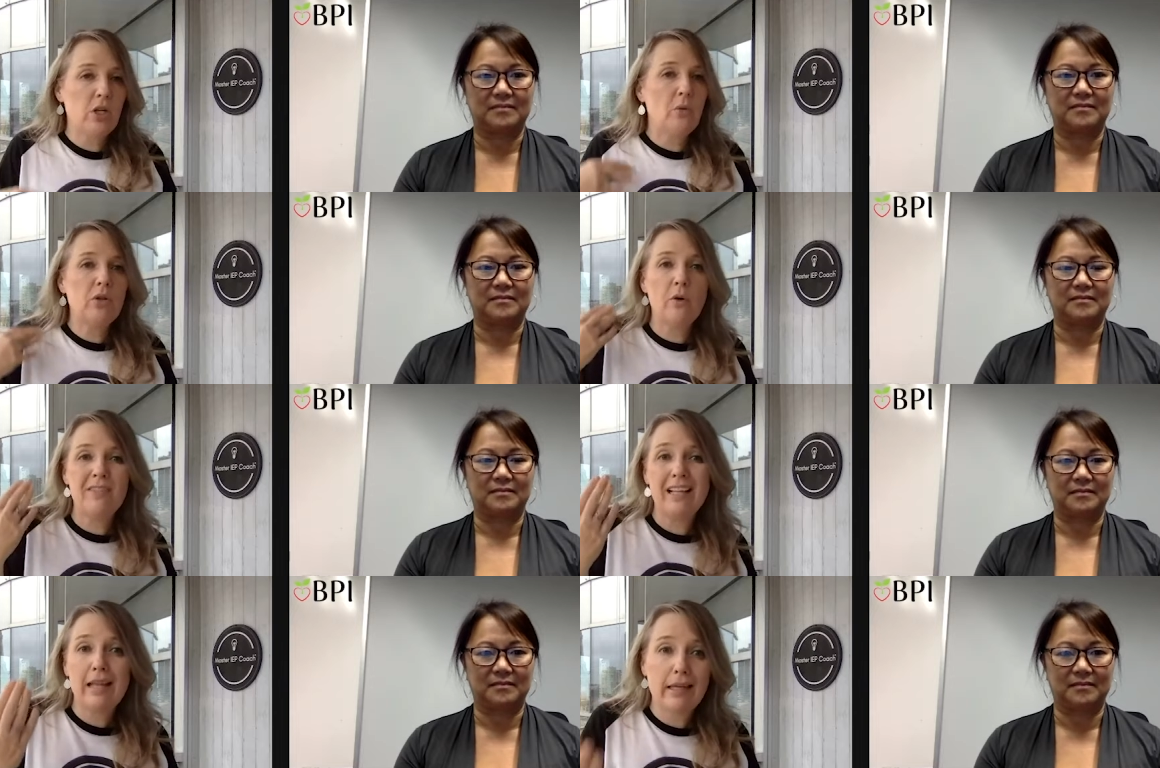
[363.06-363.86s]
Speaker 1: don't know
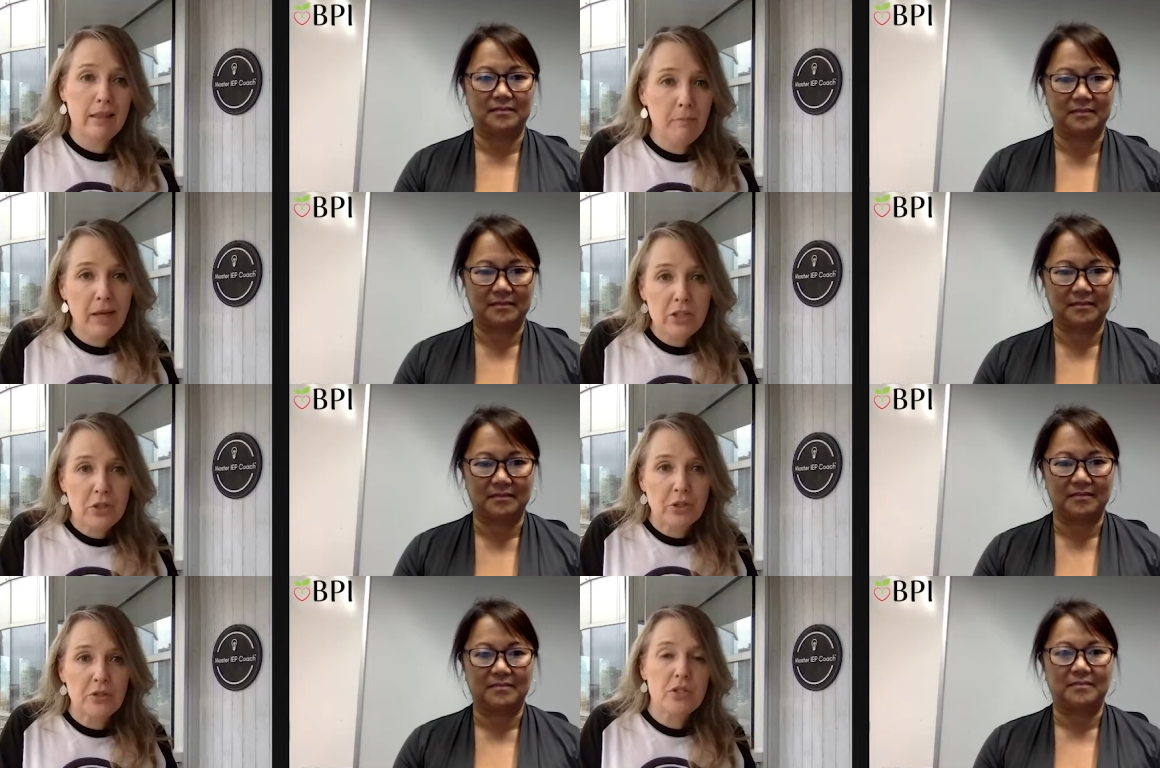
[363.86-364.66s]
if they like the
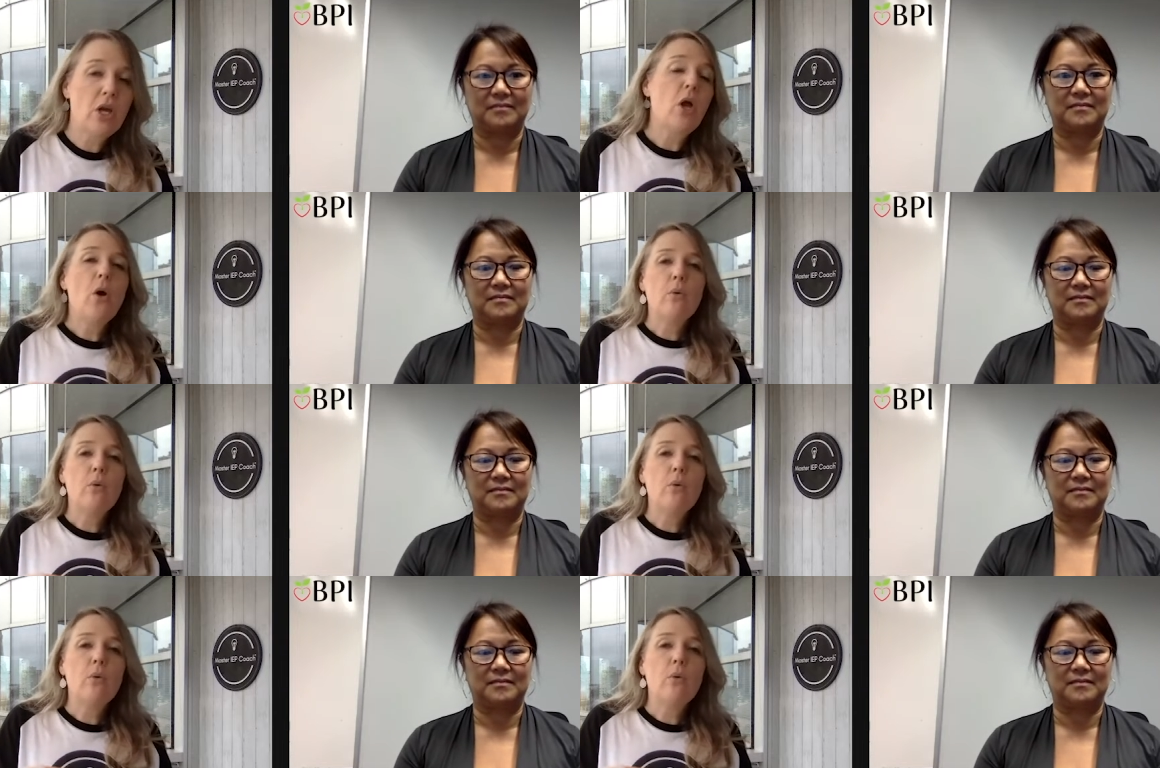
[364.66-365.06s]
pictures.